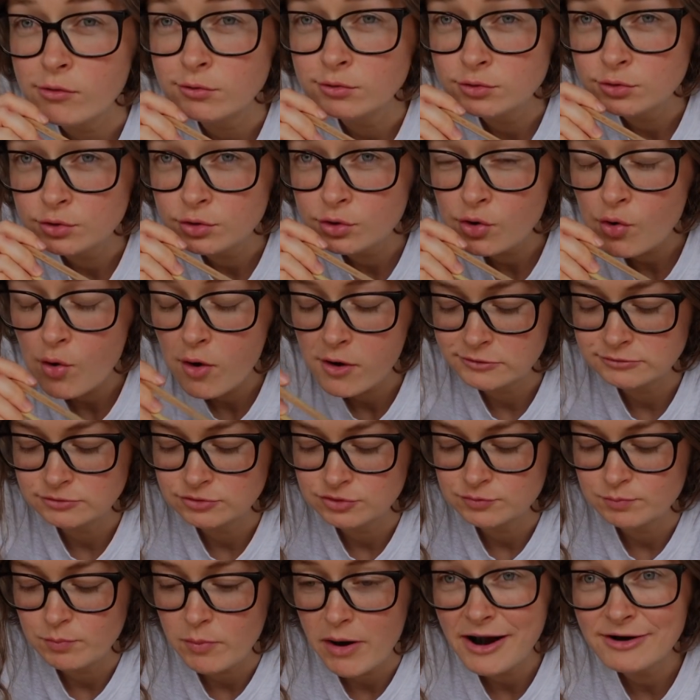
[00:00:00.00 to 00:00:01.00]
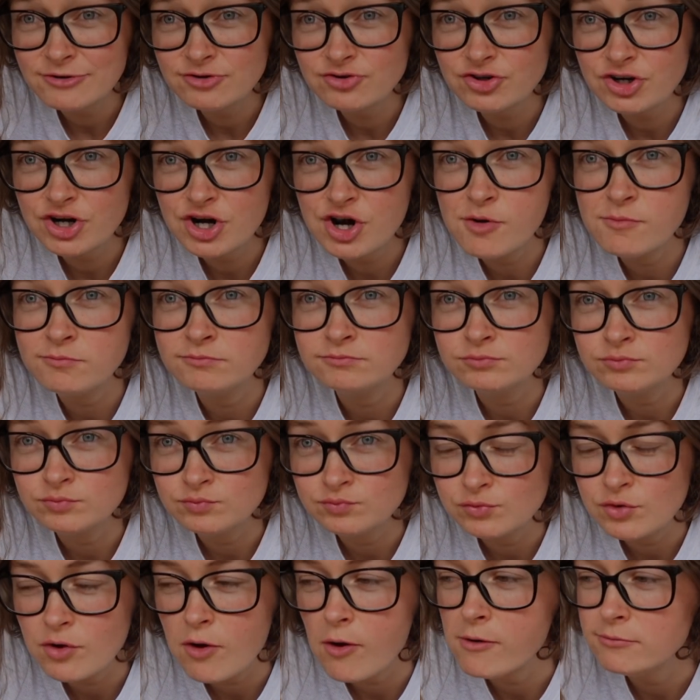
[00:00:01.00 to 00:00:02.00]
Ooh, spicy.
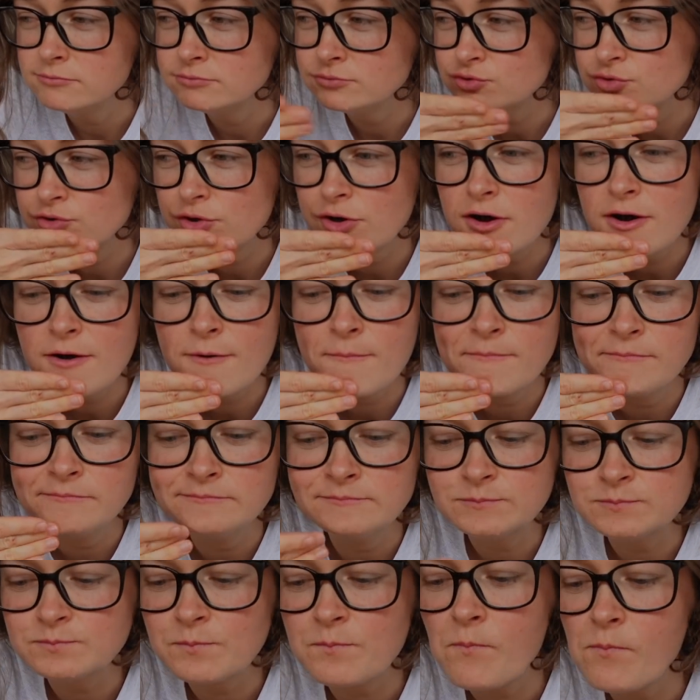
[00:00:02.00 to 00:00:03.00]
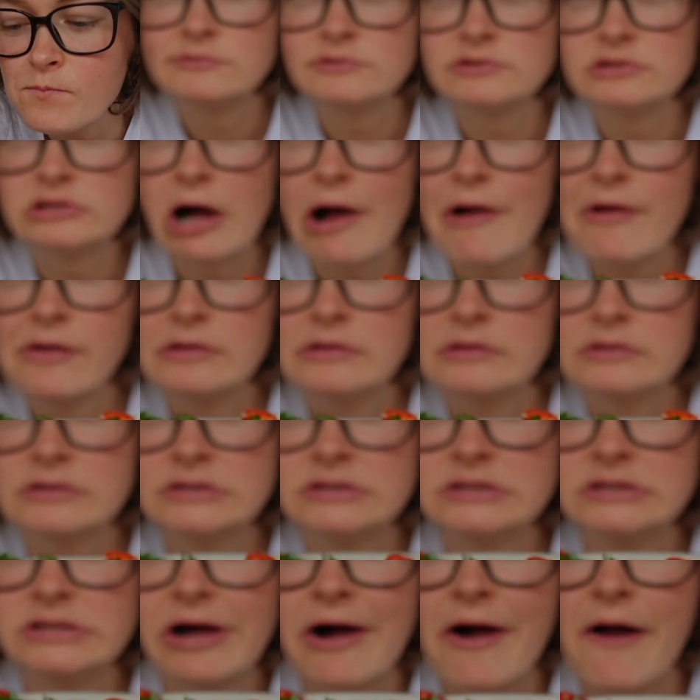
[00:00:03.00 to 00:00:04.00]
Good. Right, look
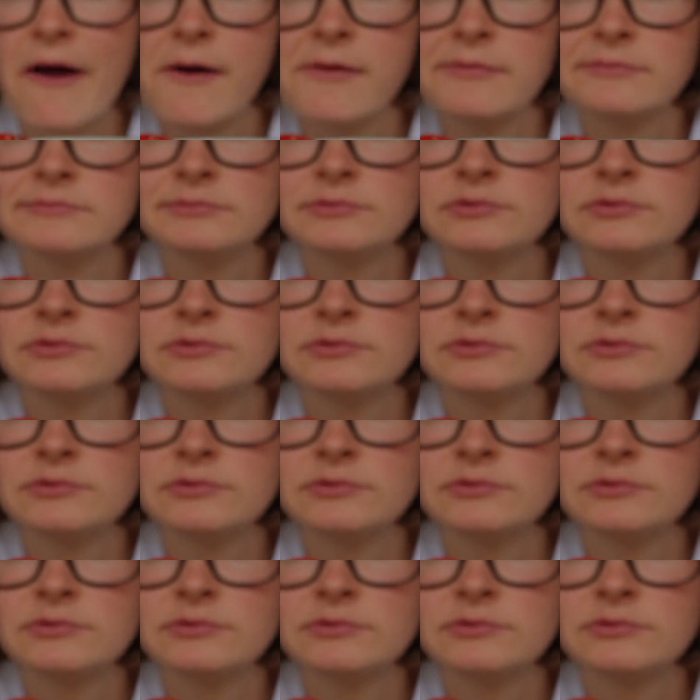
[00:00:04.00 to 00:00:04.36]
at that.